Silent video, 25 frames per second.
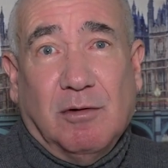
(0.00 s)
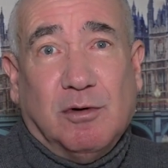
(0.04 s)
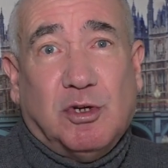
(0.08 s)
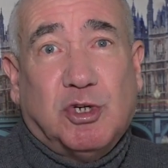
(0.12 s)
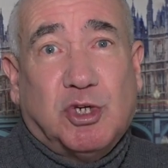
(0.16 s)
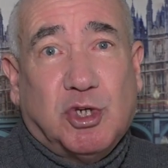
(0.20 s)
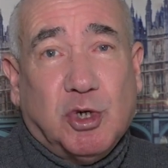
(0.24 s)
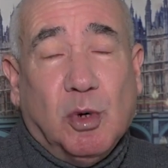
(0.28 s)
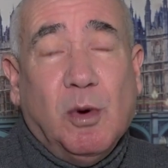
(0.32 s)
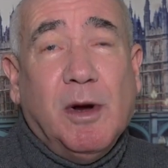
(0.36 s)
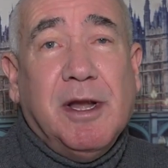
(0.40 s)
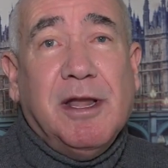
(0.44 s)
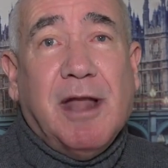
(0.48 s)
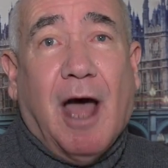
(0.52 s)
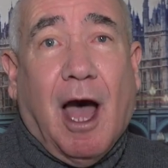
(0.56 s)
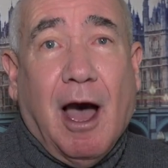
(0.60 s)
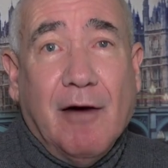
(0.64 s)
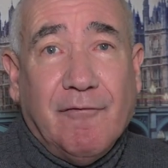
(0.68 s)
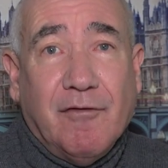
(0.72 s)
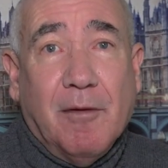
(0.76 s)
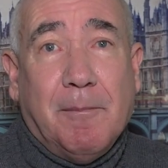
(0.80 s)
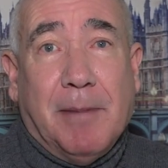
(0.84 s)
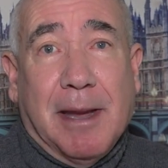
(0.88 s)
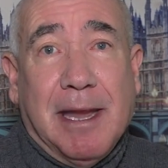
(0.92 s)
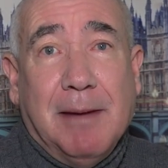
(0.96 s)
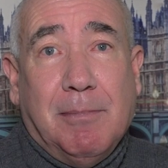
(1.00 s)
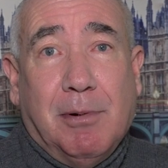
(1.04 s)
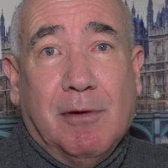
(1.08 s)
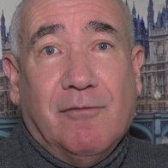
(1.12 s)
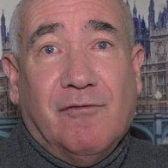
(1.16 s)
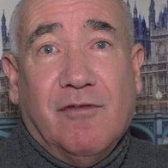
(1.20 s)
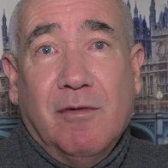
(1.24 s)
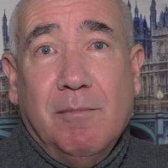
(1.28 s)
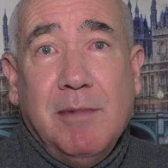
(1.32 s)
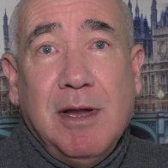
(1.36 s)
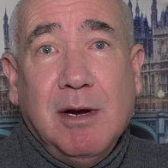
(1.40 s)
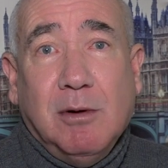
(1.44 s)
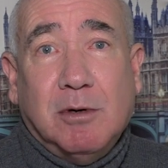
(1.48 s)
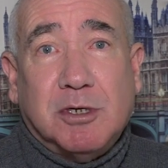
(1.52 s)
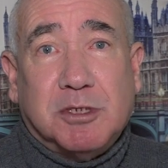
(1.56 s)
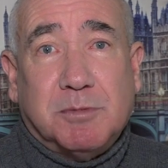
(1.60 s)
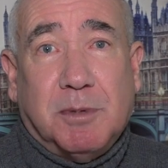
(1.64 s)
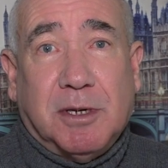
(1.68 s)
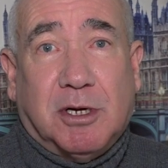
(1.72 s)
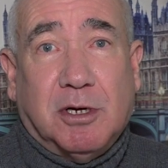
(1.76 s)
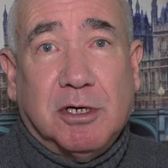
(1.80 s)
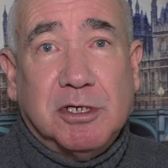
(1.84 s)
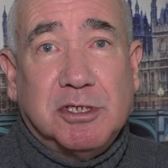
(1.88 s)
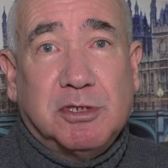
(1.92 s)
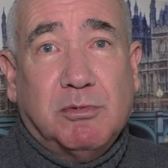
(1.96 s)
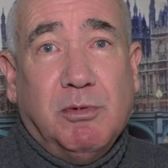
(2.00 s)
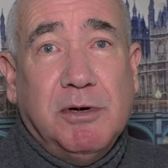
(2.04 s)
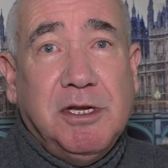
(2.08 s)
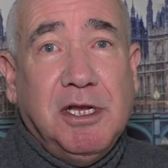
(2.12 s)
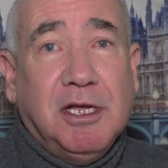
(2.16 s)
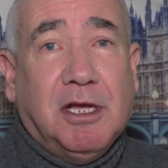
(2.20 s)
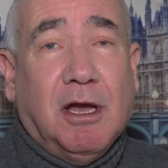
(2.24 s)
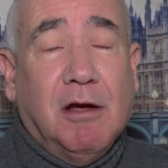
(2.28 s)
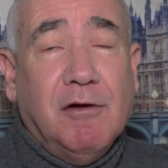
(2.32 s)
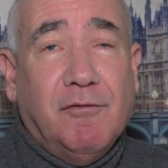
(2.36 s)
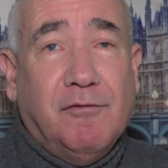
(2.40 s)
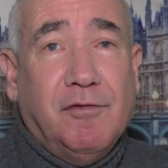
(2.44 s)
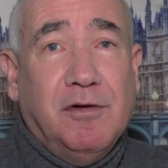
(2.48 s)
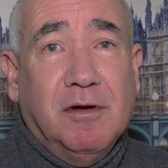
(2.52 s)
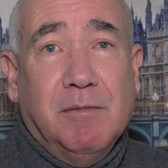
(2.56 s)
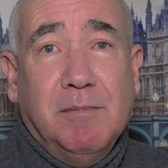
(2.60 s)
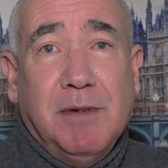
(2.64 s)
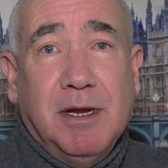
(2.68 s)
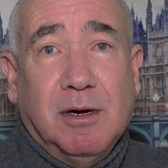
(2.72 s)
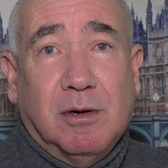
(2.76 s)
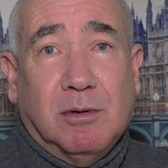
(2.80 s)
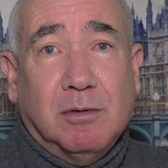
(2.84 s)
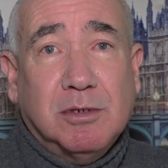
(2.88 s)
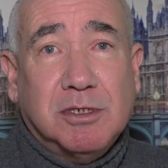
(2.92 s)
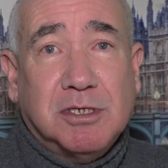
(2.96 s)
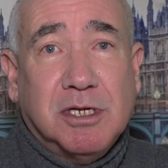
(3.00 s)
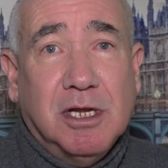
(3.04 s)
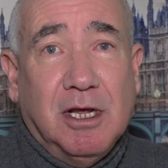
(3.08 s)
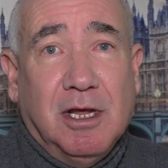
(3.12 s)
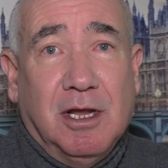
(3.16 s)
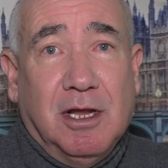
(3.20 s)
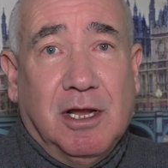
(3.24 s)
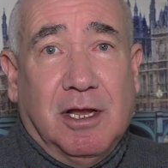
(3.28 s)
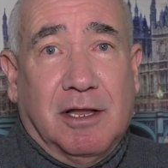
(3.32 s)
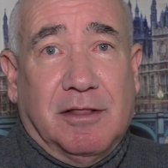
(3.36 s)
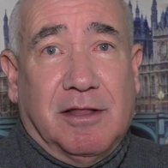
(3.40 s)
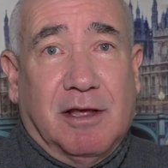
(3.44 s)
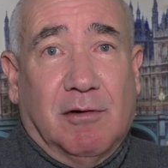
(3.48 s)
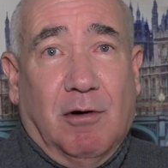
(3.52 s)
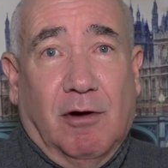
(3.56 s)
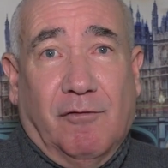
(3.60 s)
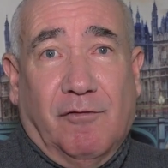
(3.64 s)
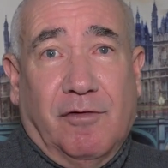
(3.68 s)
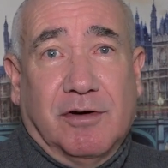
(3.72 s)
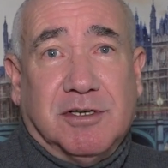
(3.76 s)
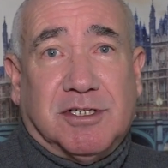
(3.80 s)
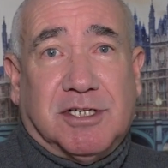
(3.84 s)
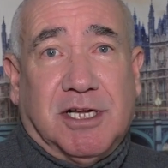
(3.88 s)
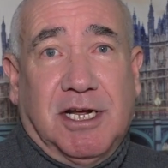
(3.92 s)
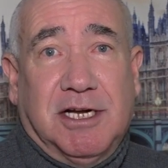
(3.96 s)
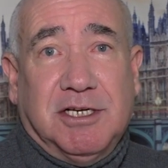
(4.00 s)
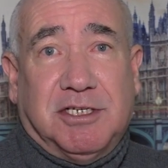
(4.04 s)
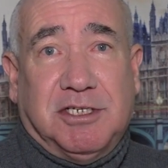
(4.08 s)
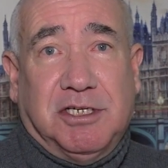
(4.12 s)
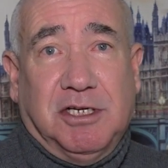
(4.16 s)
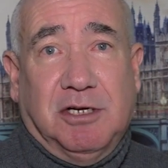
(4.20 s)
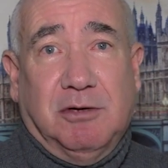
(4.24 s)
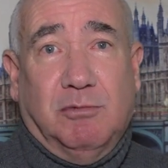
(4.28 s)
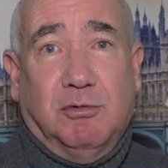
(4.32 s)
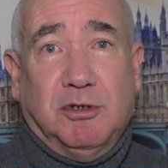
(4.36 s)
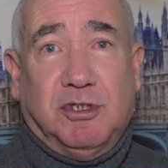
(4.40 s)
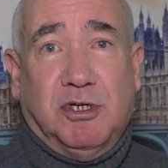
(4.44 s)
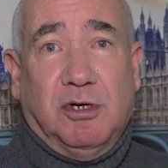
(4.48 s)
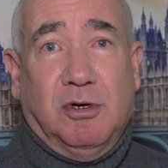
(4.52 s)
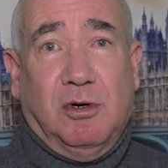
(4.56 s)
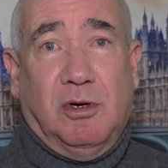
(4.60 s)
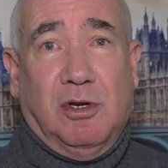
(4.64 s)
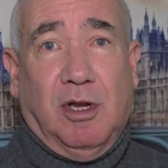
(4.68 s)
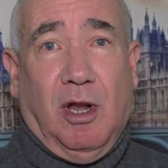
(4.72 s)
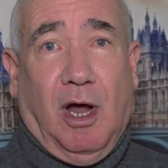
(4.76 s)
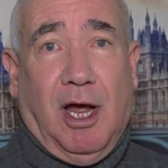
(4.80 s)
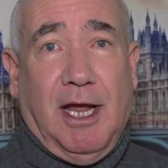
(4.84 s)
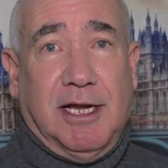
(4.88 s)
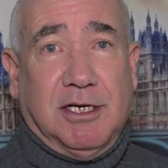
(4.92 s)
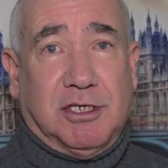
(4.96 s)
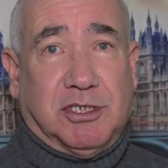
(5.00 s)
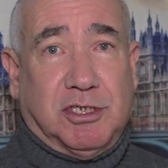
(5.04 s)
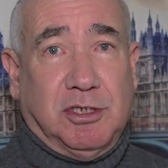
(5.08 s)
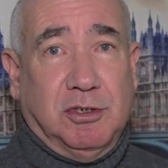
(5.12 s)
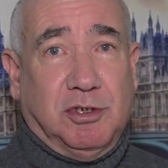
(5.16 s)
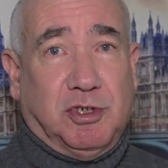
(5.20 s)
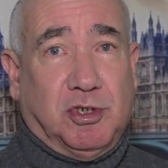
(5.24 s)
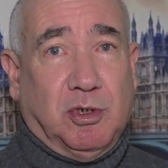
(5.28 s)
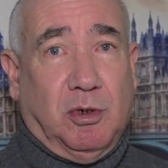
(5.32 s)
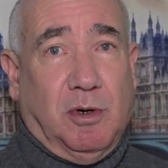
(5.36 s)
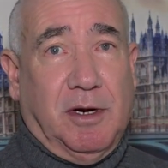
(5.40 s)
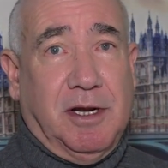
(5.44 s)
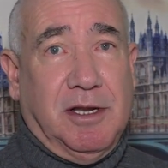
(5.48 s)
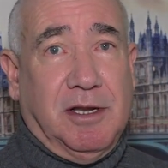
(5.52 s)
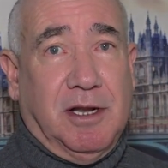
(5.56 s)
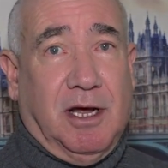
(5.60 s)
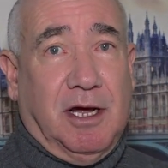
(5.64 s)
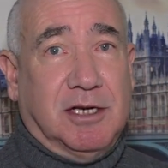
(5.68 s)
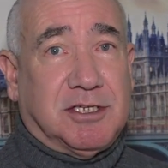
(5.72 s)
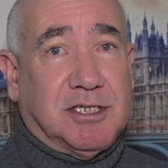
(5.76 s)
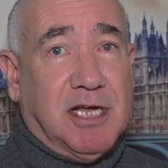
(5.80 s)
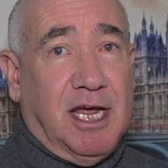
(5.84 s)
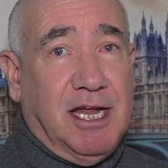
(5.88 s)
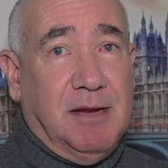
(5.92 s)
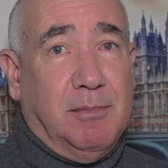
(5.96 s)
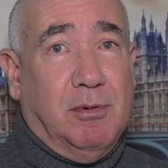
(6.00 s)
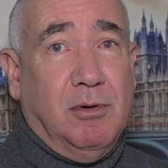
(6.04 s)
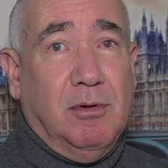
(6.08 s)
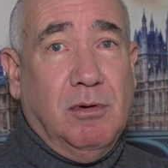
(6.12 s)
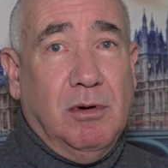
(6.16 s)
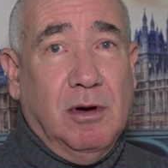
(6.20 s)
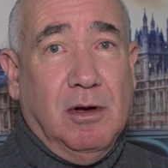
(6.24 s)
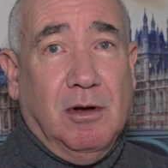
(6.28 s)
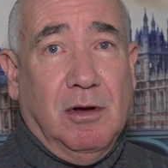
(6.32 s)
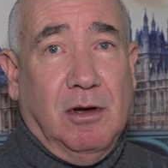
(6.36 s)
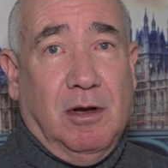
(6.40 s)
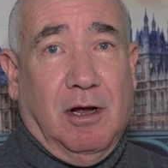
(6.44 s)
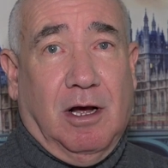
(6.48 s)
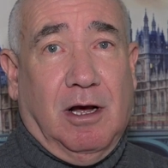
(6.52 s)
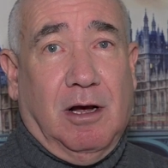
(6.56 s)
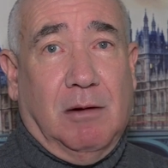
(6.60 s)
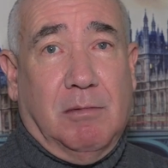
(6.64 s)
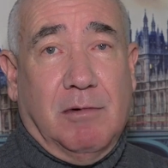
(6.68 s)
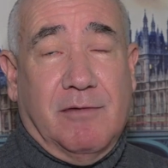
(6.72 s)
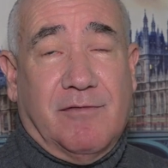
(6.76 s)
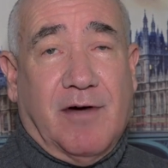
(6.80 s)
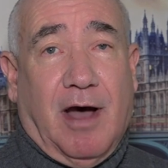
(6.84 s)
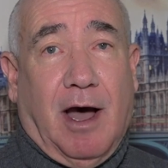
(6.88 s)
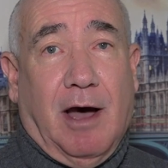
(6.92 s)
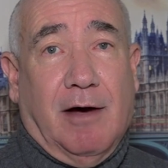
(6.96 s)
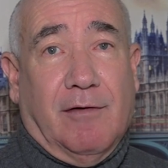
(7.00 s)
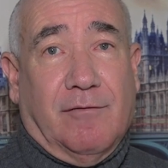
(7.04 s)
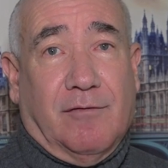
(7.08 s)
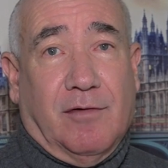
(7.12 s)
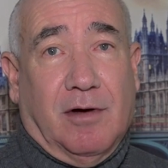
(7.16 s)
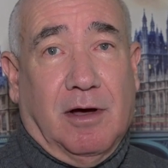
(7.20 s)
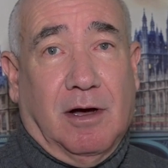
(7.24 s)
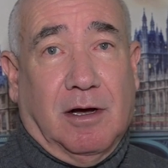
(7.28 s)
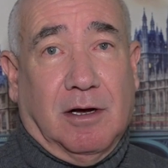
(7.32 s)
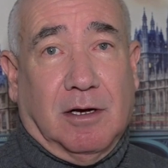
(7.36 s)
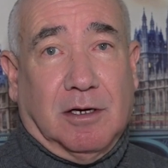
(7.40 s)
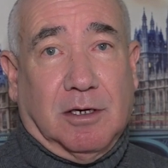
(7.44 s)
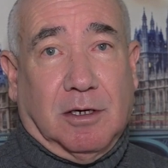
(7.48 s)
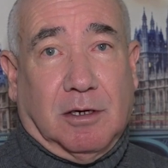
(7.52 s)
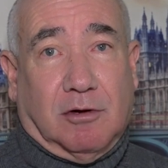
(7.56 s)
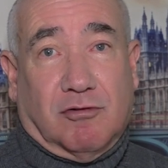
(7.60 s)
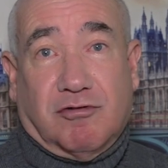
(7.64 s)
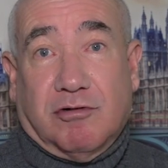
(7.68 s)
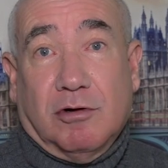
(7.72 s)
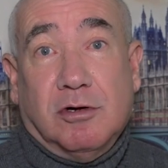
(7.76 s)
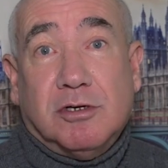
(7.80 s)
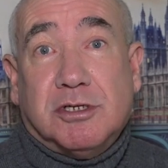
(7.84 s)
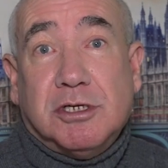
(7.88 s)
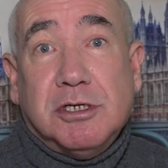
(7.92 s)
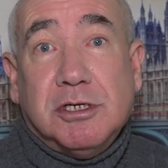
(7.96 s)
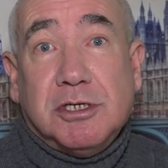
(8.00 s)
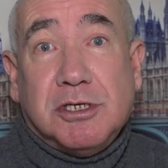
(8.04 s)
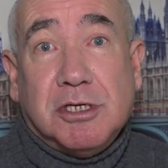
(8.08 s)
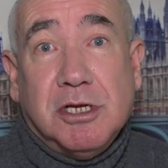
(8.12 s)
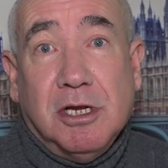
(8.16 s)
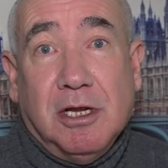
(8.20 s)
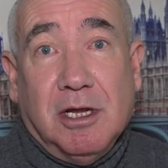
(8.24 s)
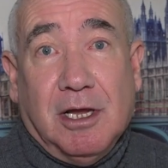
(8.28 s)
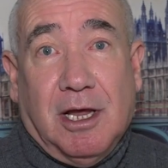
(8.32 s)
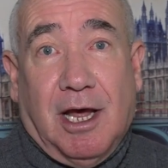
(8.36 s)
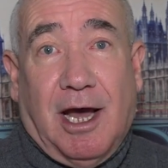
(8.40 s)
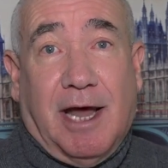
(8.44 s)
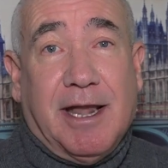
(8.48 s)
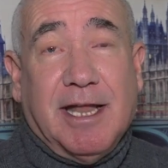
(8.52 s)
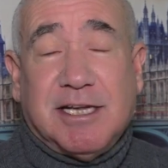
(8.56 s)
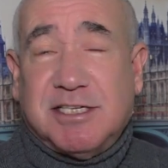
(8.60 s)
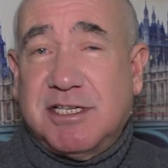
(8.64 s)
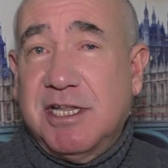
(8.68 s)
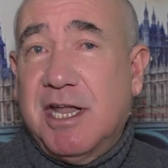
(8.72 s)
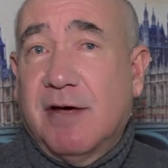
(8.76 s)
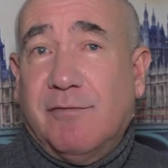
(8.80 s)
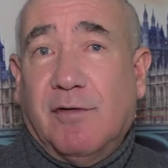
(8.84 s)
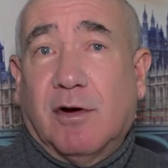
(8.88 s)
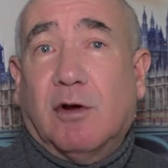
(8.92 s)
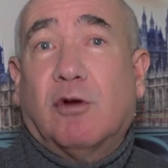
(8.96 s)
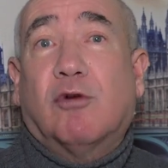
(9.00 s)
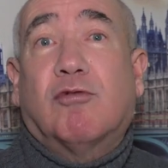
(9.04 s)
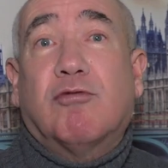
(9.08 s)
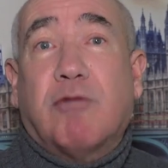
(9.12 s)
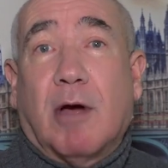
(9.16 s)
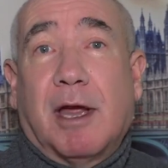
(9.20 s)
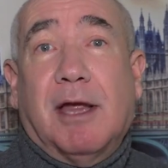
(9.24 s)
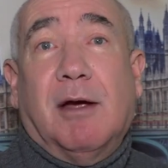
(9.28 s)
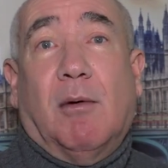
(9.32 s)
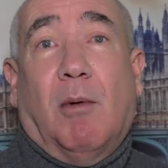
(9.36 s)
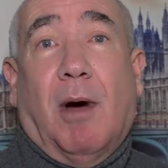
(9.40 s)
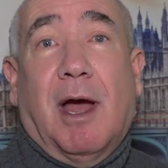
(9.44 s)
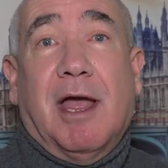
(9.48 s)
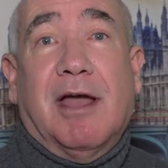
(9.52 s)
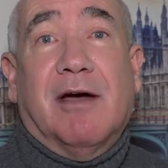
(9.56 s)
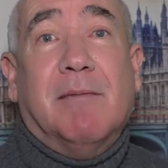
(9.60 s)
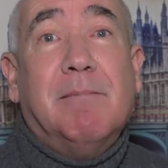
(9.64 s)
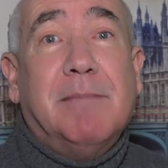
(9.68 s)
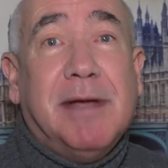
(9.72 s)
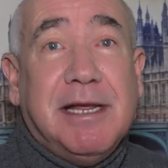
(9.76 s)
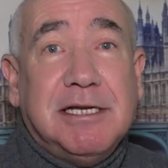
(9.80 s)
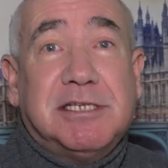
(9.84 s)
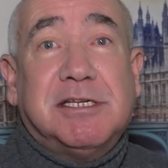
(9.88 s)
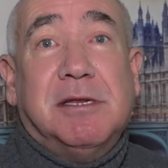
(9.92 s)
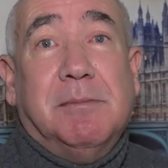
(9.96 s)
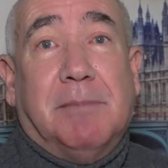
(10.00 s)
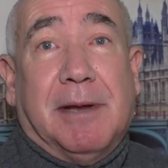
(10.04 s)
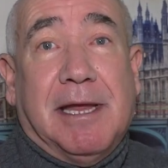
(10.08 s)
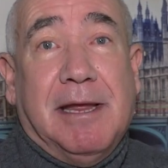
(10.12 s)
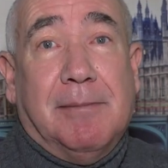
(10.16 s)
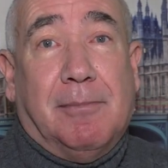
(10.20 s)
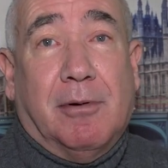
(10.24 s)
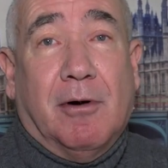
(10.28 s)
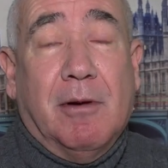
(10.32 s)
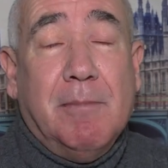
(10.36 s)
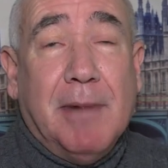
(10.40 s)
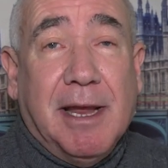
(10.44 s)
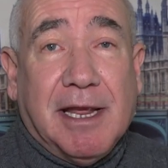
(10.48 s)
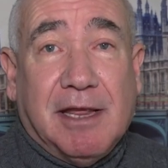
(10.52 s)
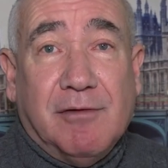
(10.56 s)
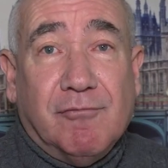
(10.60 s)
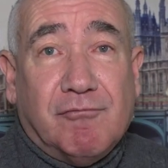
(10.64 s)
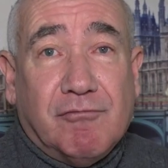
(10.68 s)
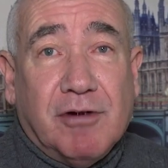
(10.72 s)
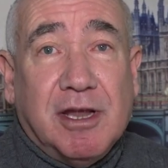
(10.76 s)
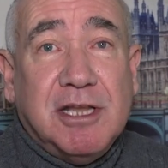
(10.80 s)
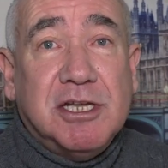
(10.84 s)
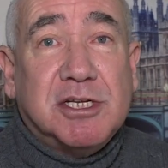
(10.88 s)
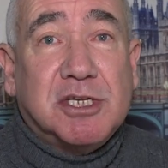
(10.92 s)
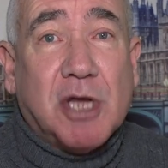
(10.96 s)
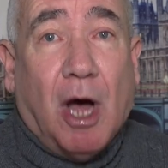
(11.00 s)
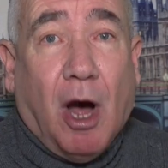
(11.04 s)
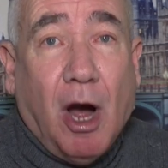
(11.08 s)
join other people for meals, because when you go for your meals, they'll often say to you, would you like to join a table with other cruisers? And that's another great way of meeting people and making friends.